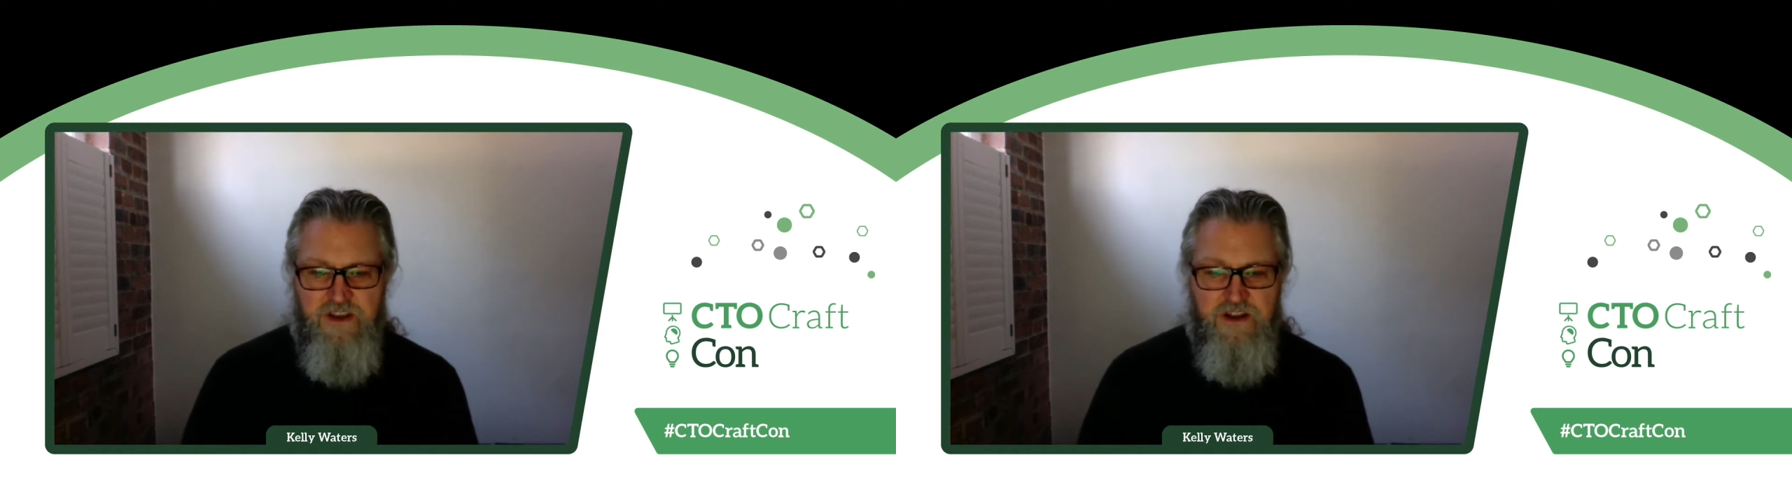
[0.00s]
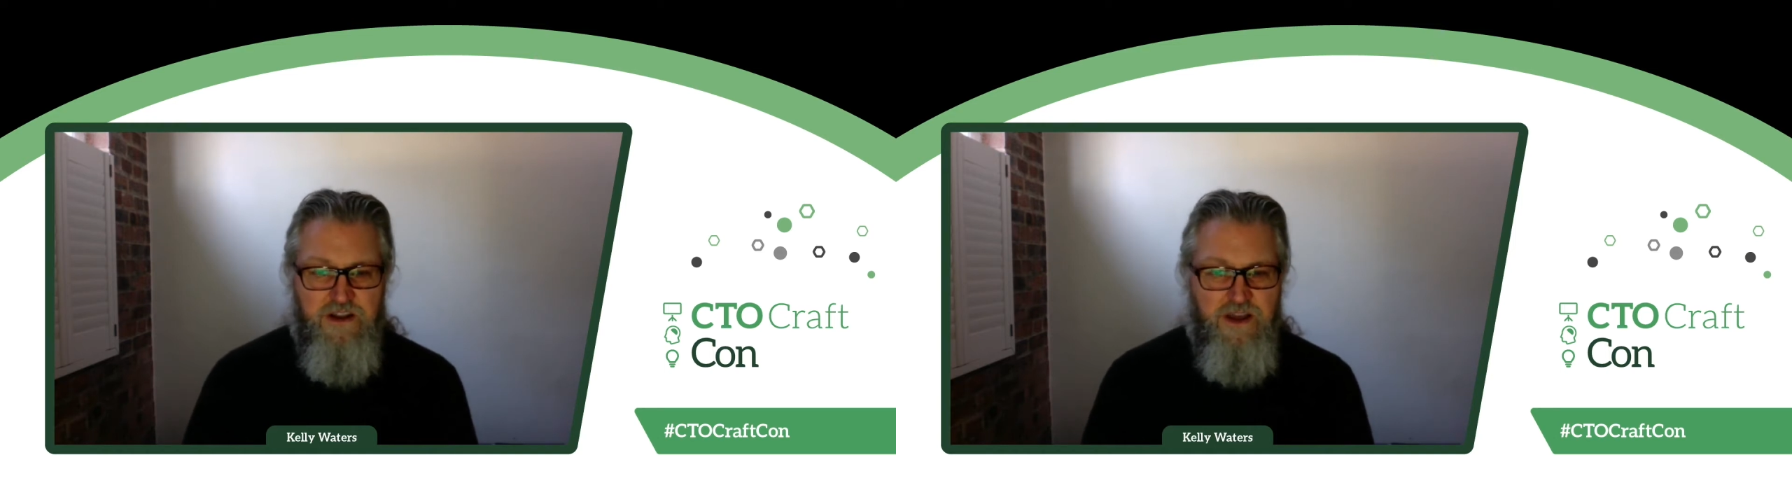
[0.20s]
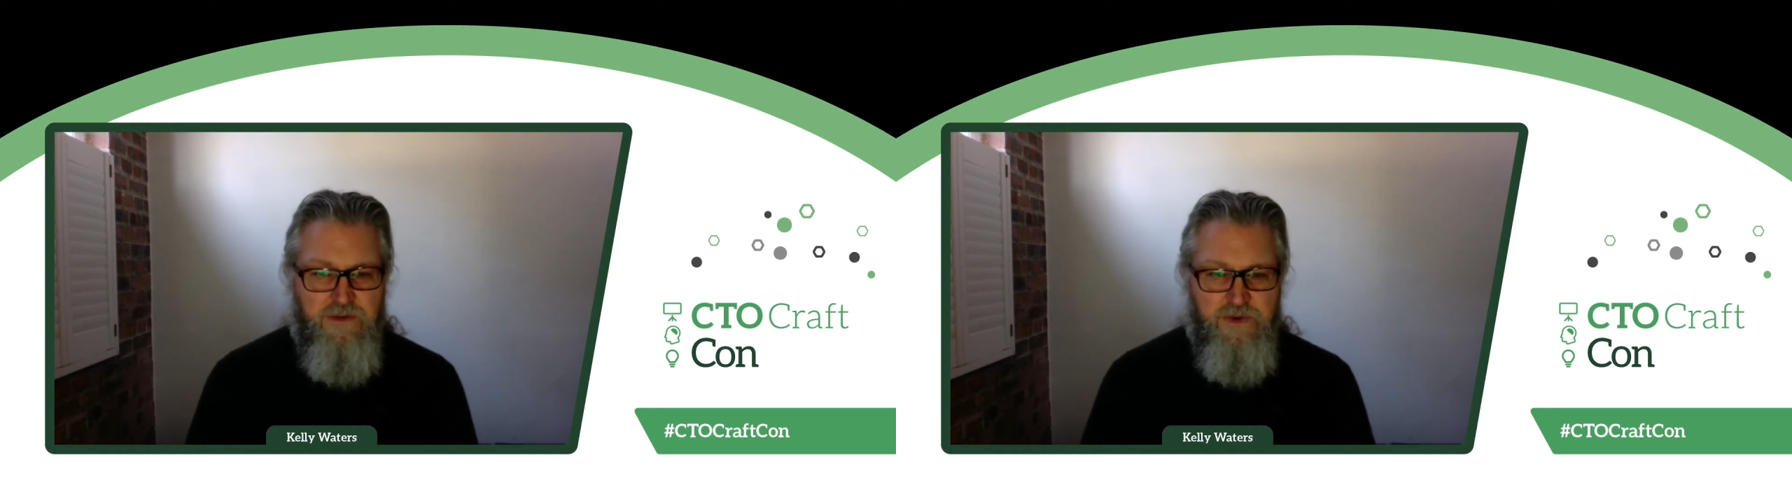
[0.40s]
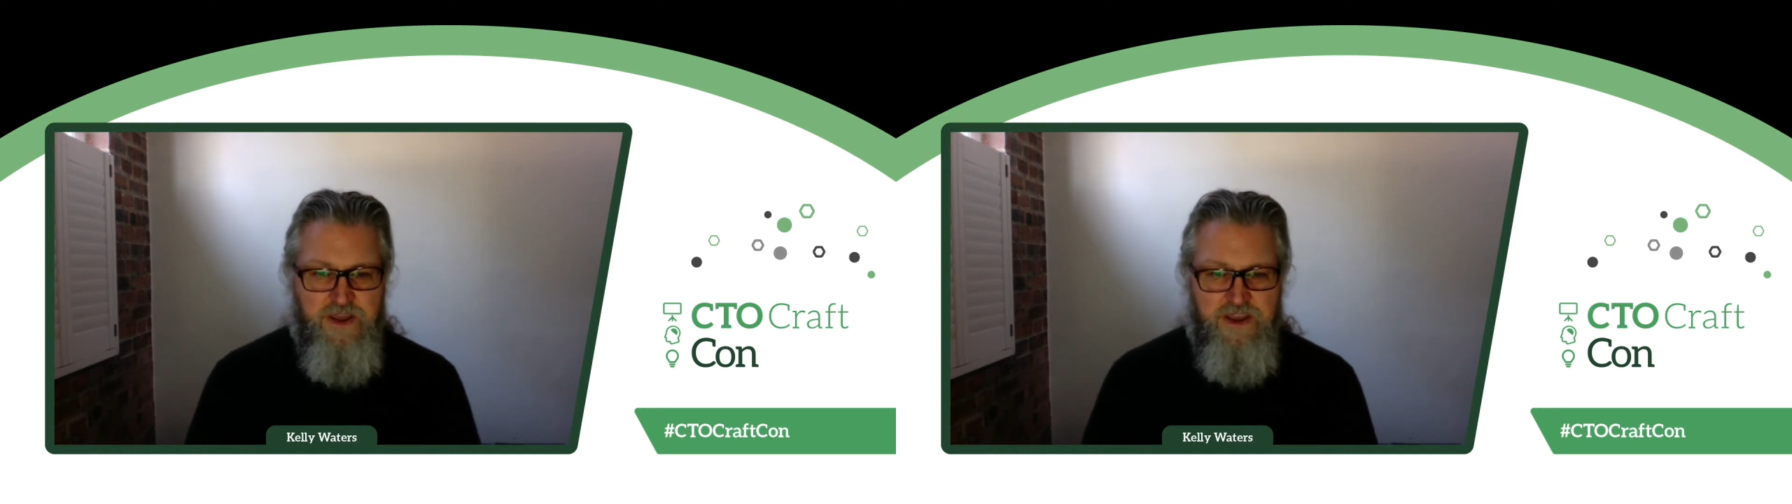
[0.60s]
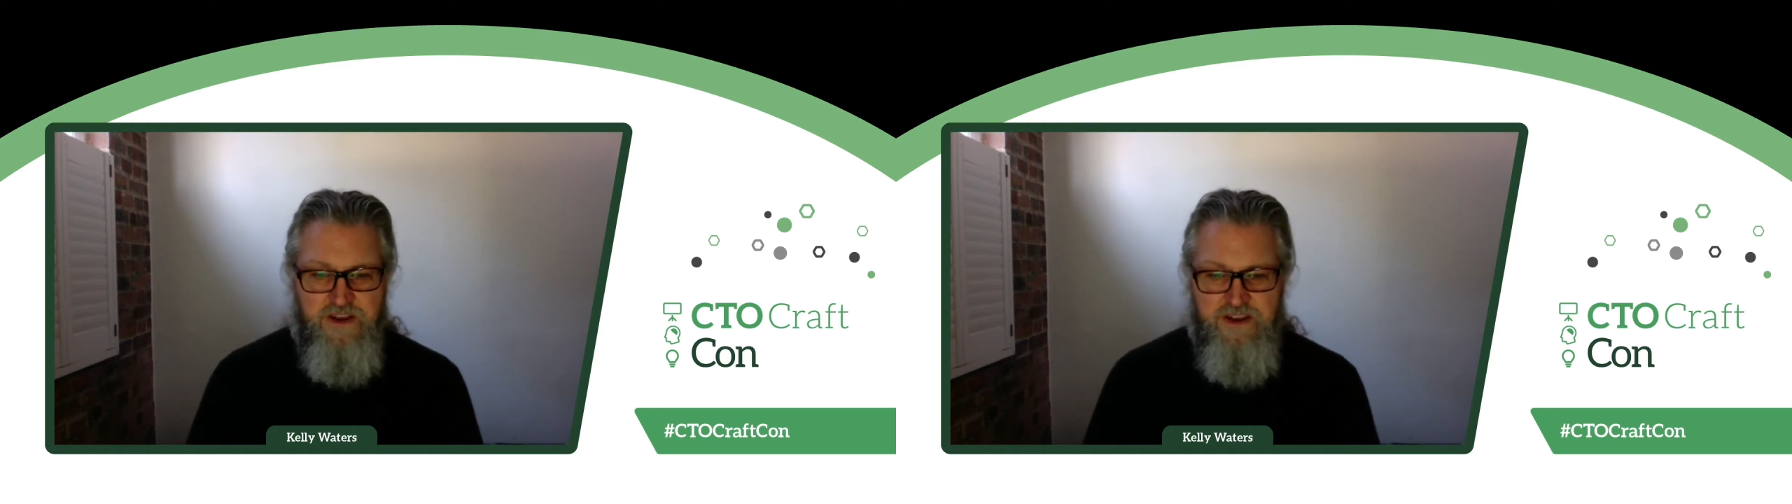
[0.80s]

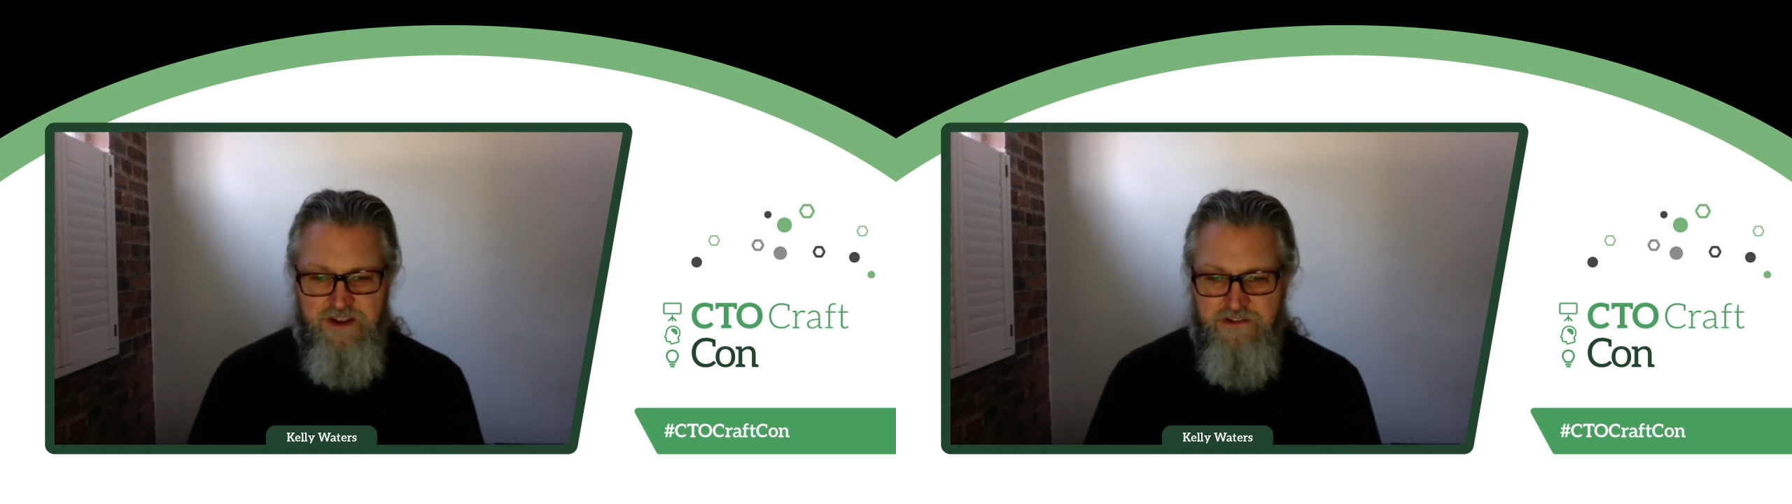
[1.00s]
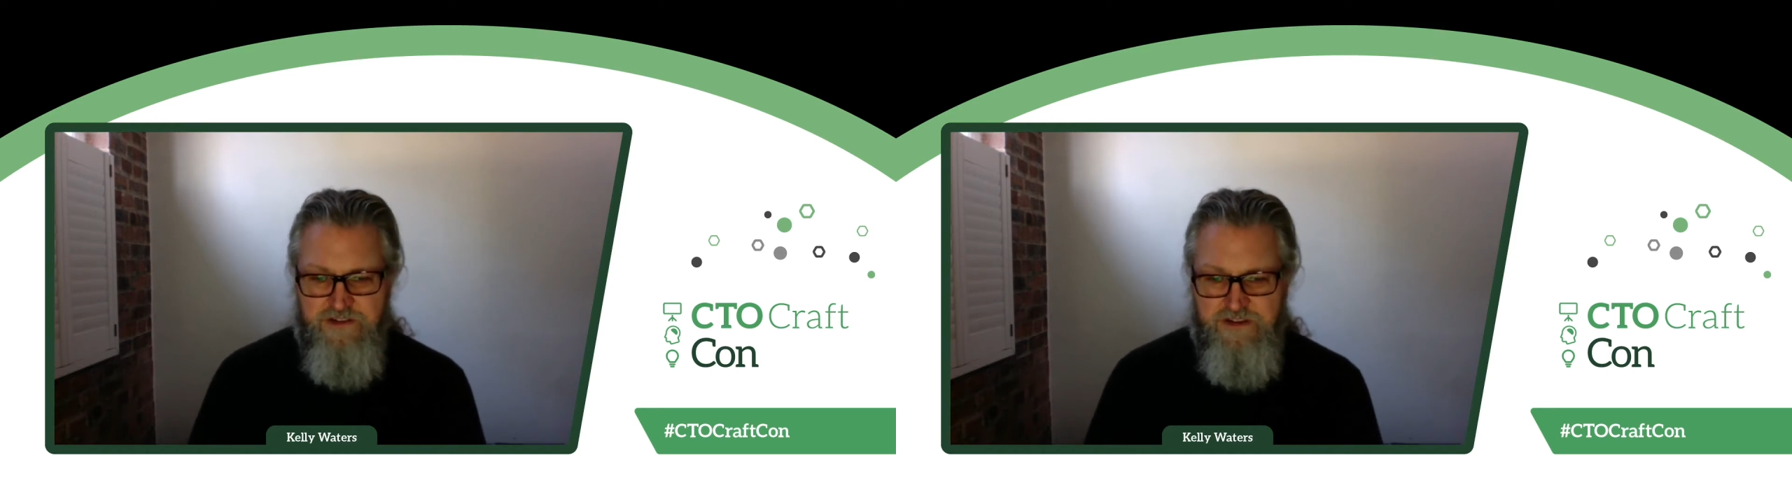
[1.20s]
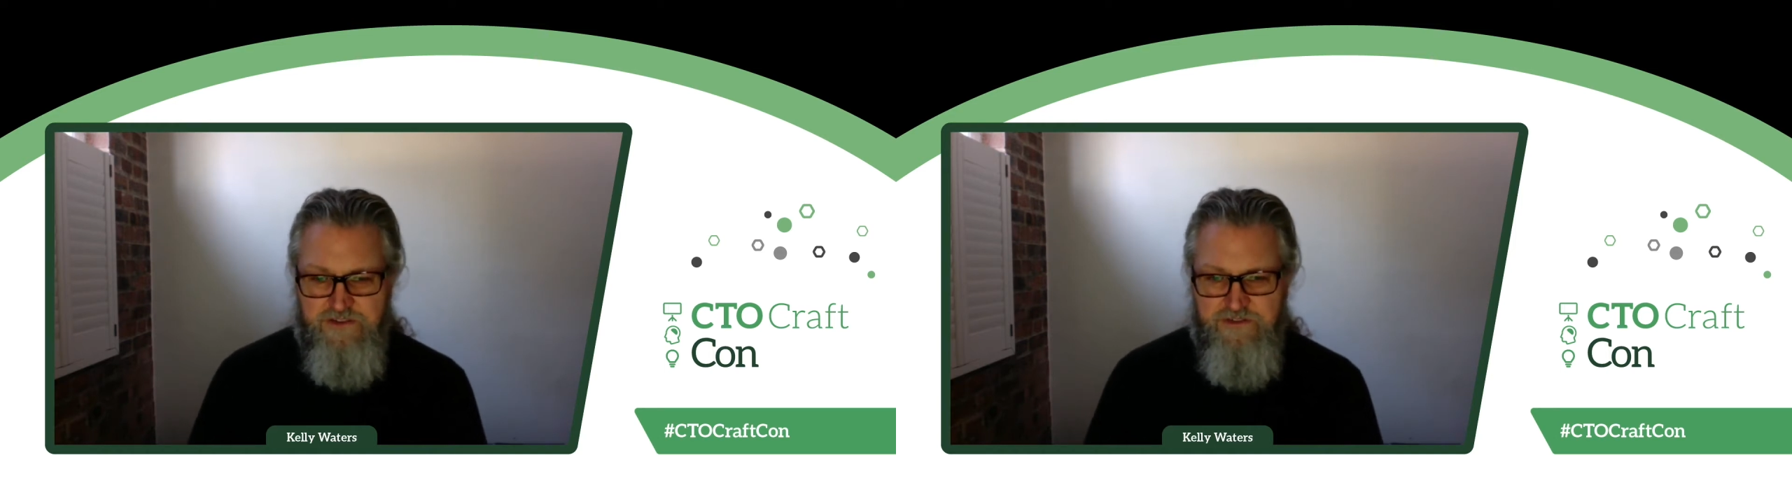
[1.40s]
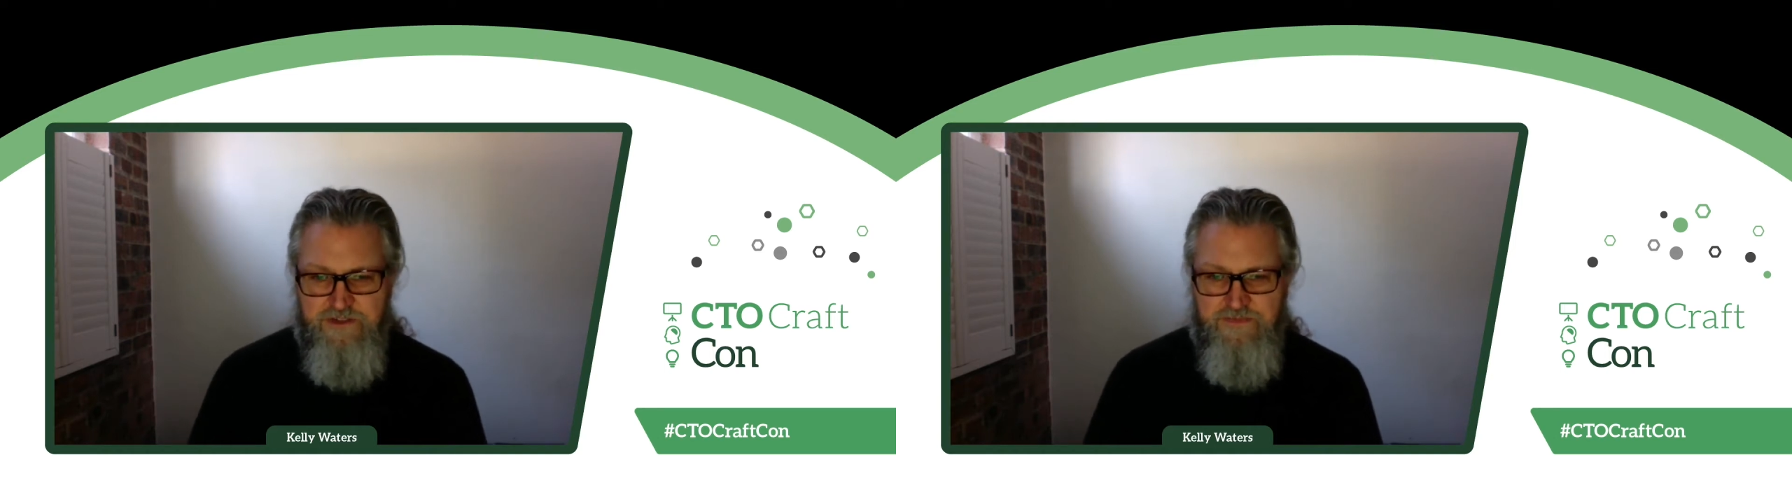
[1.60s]
lightweight and iterative,